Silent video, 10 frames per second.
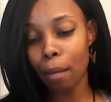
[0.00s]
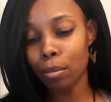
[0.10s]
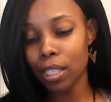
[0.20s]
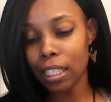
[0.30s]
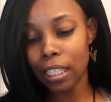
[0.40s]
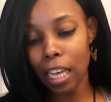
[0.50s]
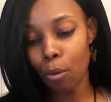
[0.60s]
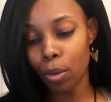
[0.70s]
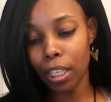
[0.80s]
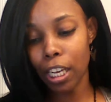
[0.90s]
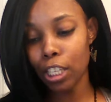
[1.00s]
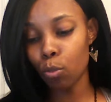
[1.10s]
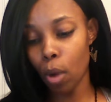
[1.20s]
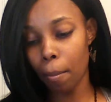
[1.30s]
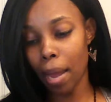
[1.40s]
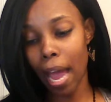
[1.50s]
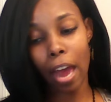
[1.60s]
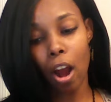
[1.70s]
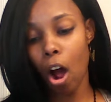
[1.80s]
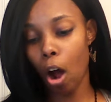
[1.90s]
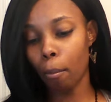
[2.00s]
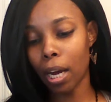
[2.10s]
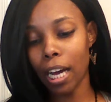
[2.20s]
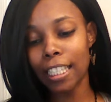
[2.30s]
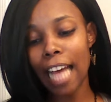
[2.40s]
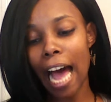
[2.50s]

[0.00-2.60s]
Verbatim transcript: able to sit with these women at all because